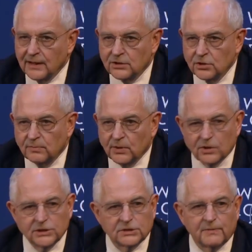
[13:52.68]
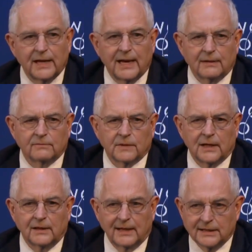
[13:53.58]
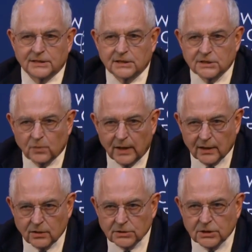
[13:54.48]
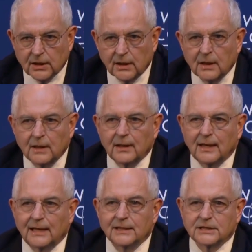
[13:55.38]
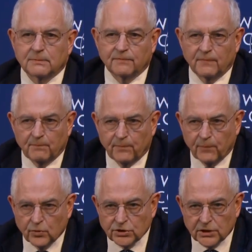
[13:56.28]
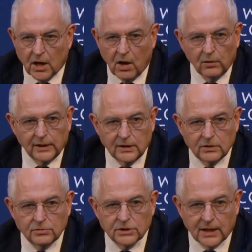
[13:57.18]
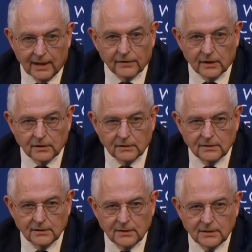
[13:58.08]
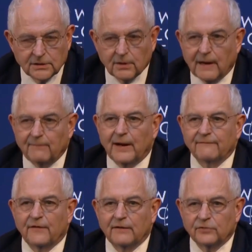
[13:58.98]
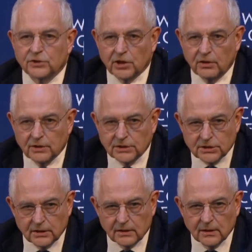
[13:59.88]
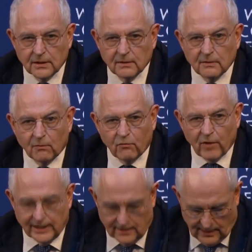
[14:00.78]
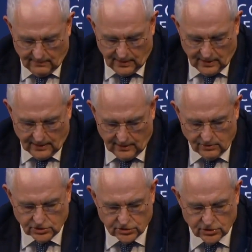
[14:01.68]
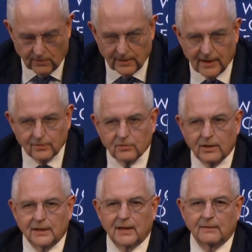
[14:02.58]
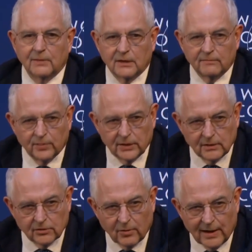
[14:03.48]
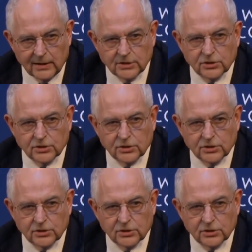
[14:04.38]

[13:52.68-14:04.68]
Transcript: And two, because it's made clear that exit is quite costly, it has pushed the whole EU together. So my favourite joke is that the great nightmare, and I know it should stop now, the great nightmare of Britain throughout